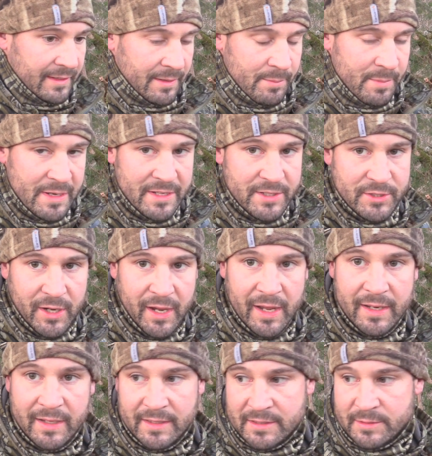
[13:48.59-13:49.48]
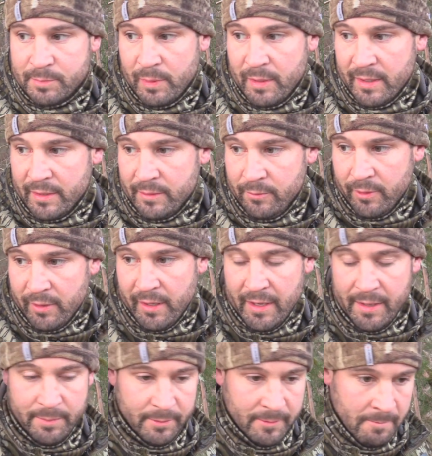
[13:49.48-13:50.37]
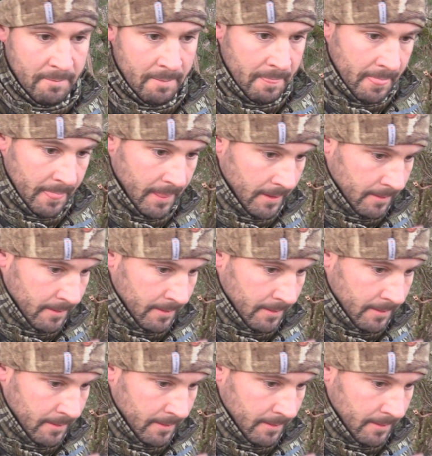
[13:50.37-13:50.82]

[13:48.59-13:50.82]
let me try to explain what happened.